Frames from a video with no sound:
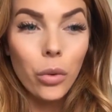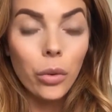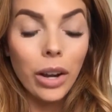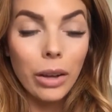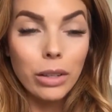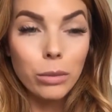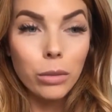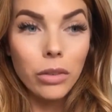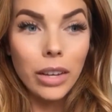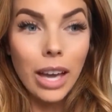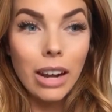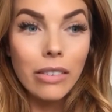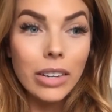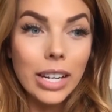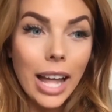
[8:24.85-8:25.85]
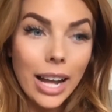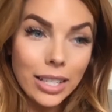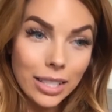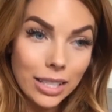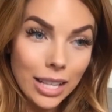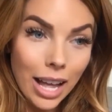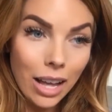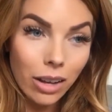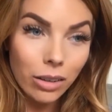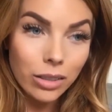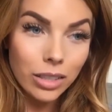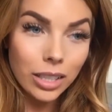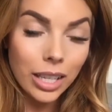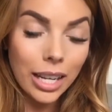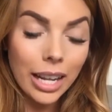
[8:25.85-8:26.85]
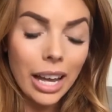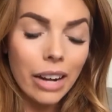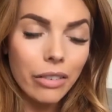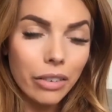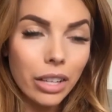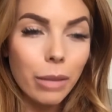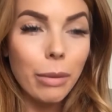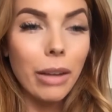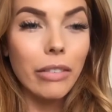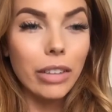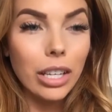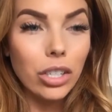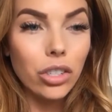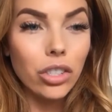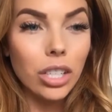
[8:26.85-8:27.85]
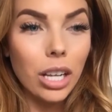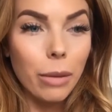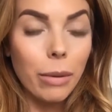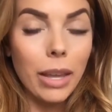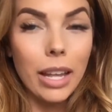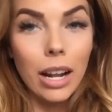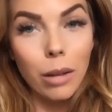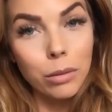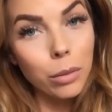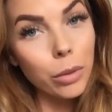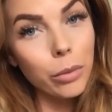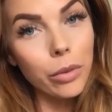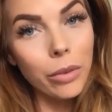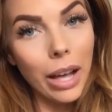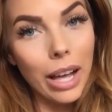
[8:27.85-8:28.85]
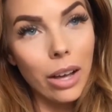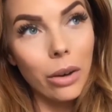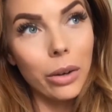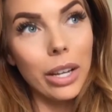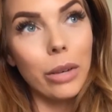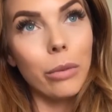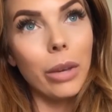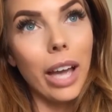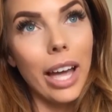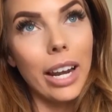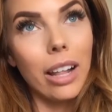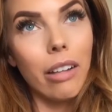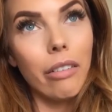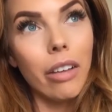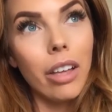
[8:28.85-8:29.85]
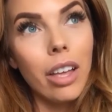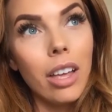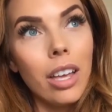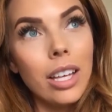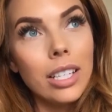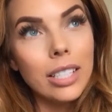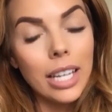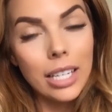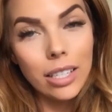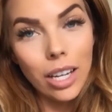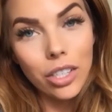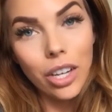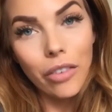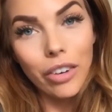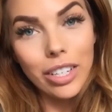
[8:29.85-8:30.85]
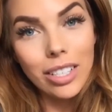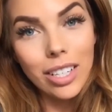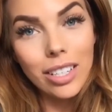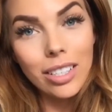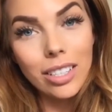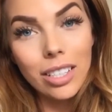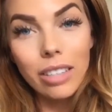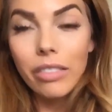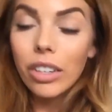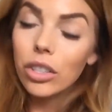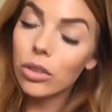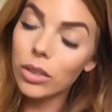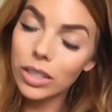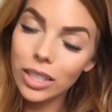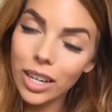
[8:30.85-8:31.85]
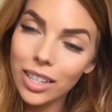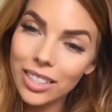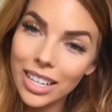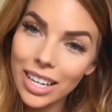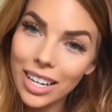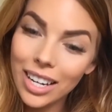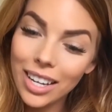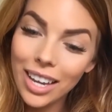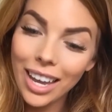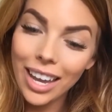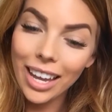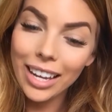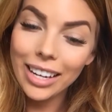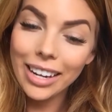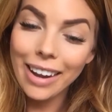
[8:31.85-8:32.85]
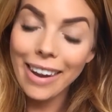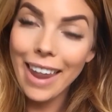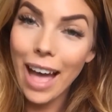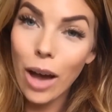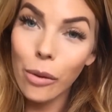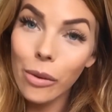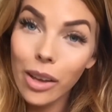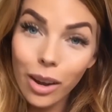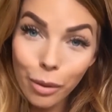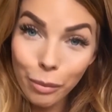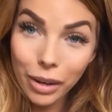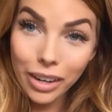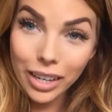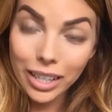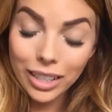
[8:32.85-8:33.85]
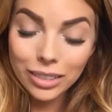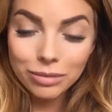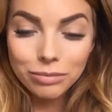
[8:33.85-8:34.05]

when I was moving out of an ex's house and getting out of a really bad relationship, he had helped me move out, and we kind of stayed in touch ever since, and eventually started dating, and now we are married.